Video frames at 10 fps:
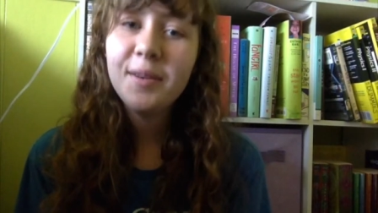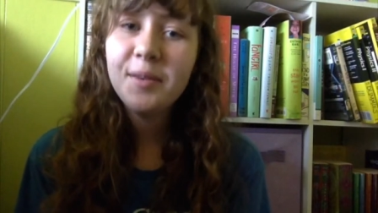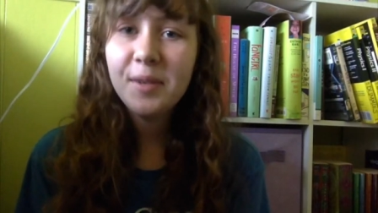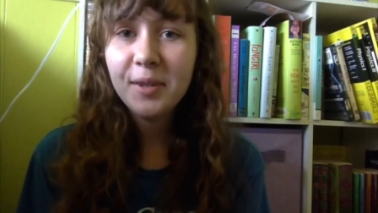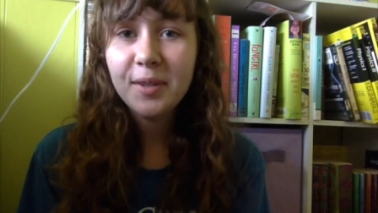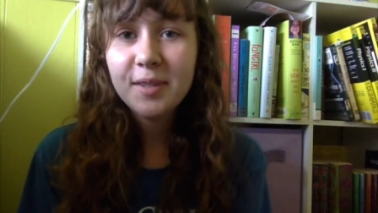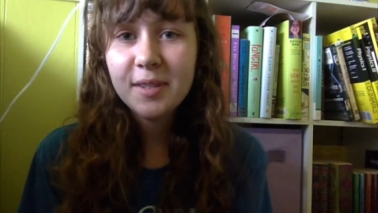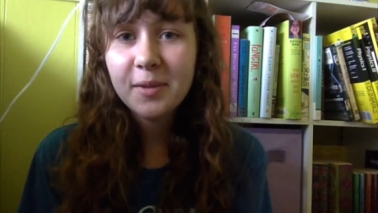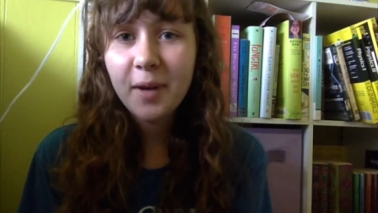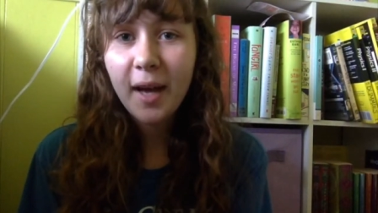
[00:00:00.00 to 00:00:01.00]
Noodle
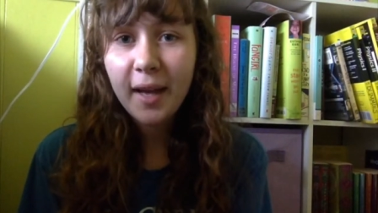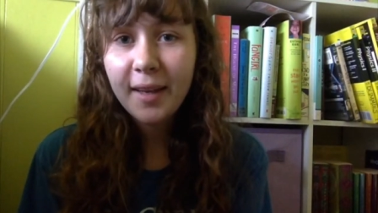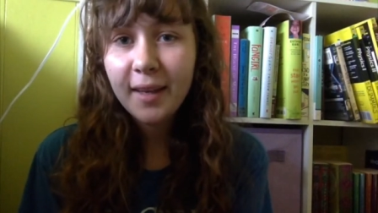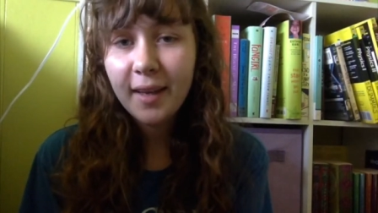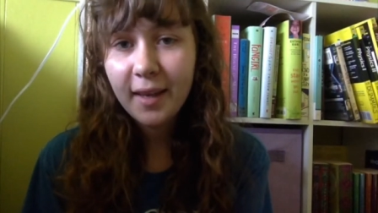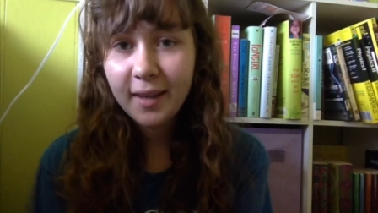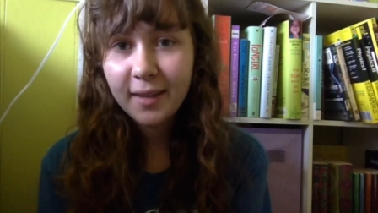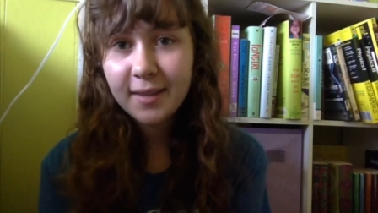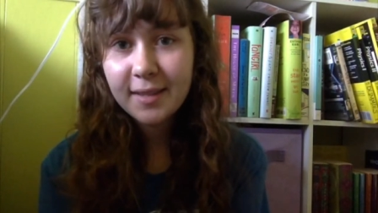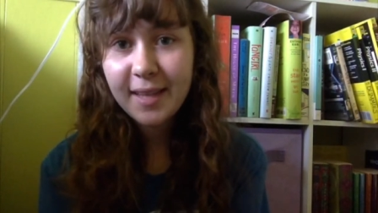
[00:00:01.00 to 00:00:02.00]
Squad,
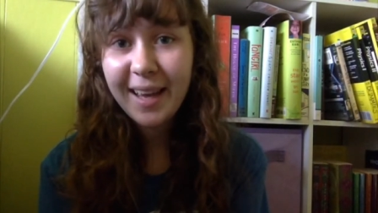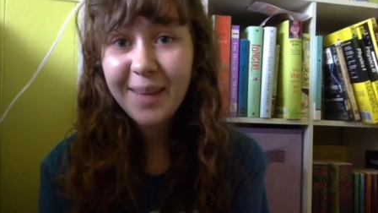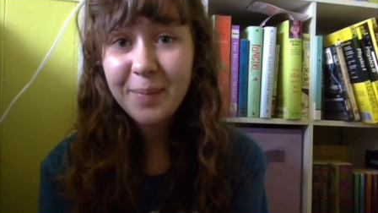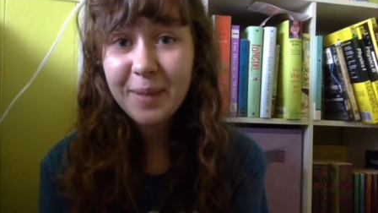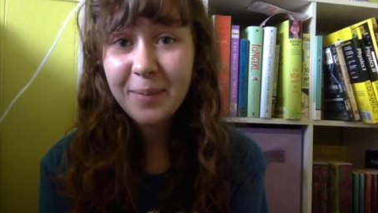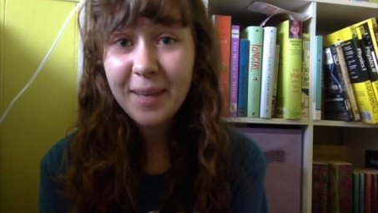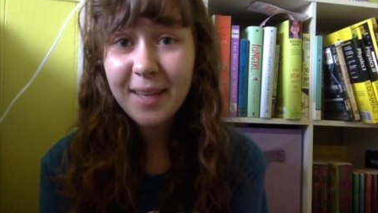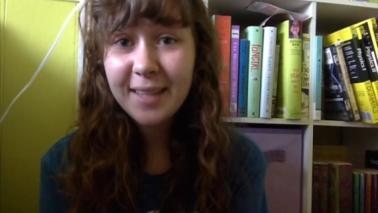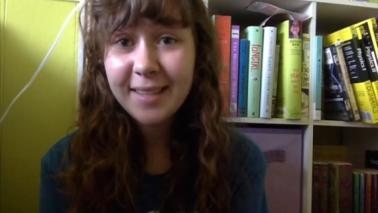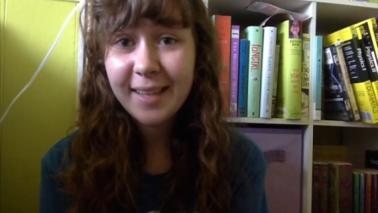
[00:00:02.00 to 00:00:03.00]
and happy
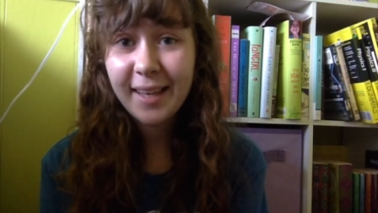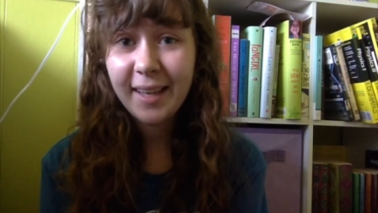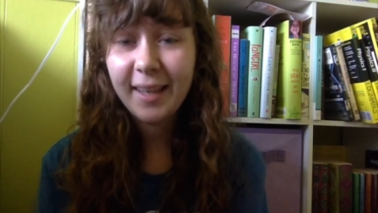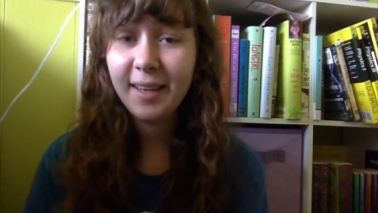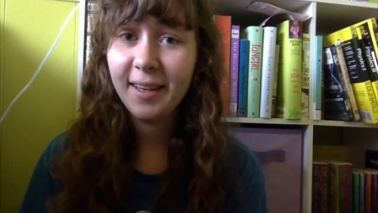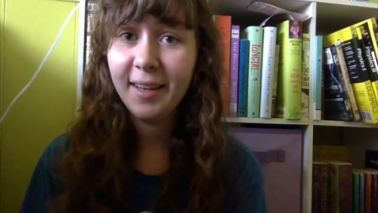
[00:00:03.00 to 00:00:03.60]
Monday!